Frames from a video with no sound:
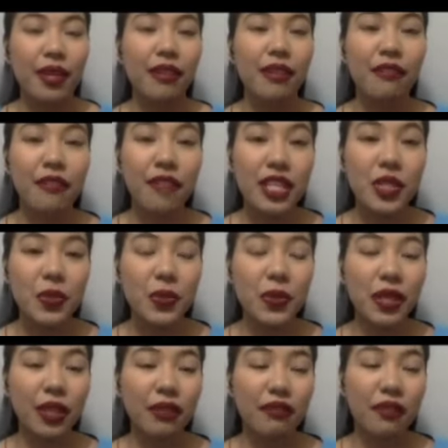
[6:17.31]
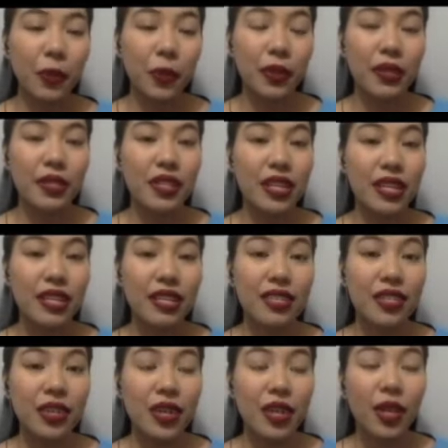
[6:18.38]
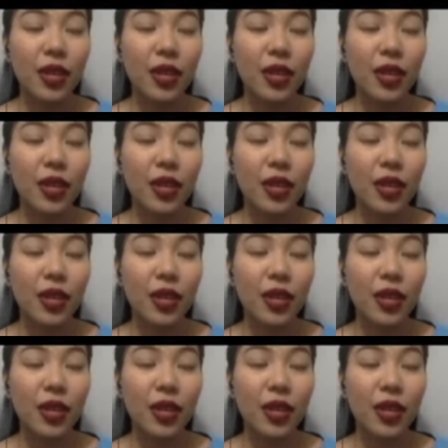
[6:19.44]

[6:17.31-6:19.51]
The first one, of course, is